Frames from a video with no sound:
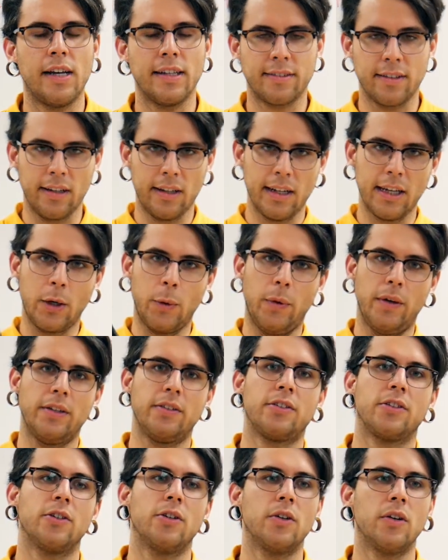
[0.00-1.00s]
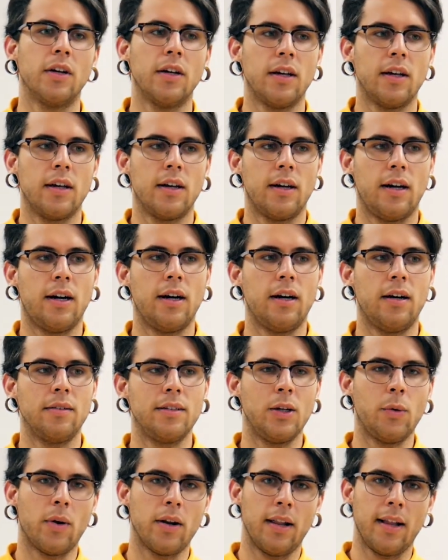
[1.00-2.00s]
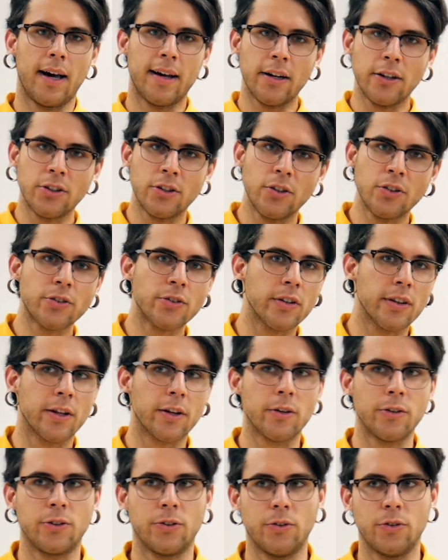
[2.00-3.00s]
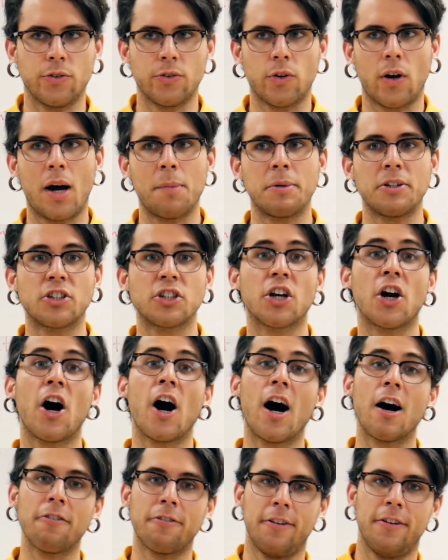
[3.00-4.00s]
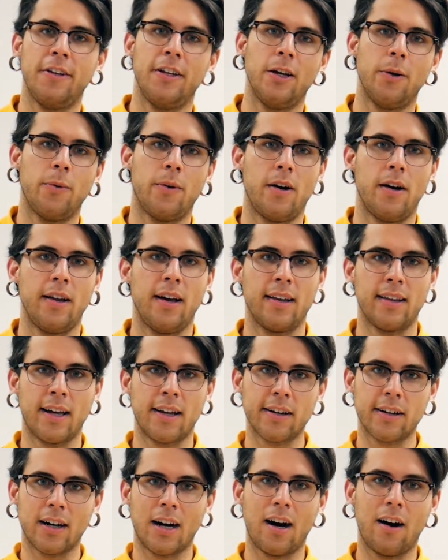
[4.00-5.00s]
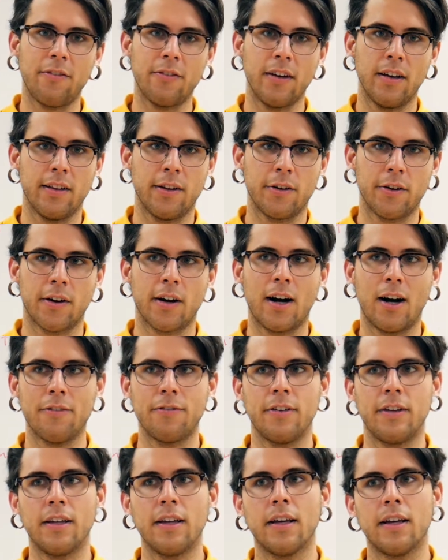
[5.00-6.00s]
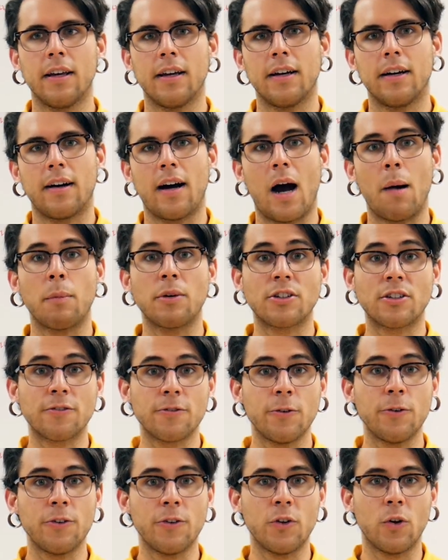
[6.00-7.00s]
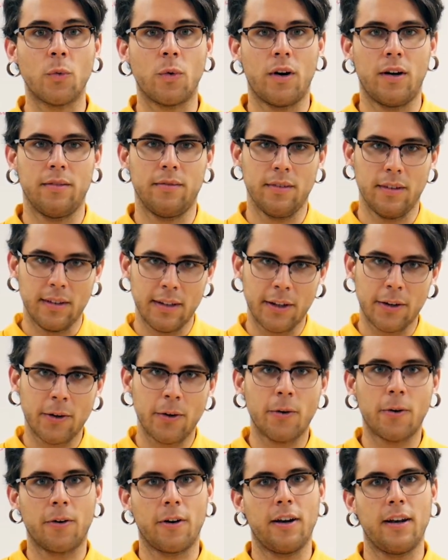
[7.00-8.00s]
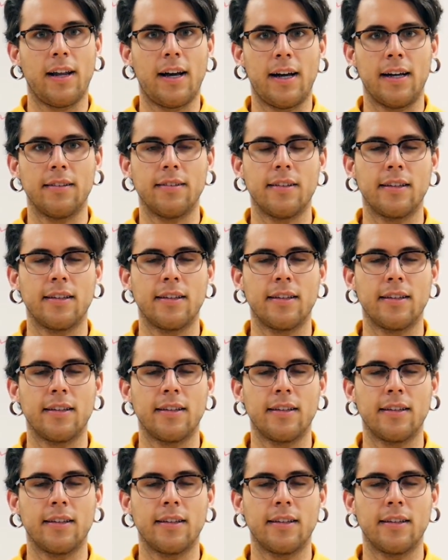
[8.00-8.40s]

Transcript: It's a liquid, so do you want a lot of juice or a little juice? Or how much coffee do you want? A lot of coffee, a little coffee. How much food do you want? A little or a lot?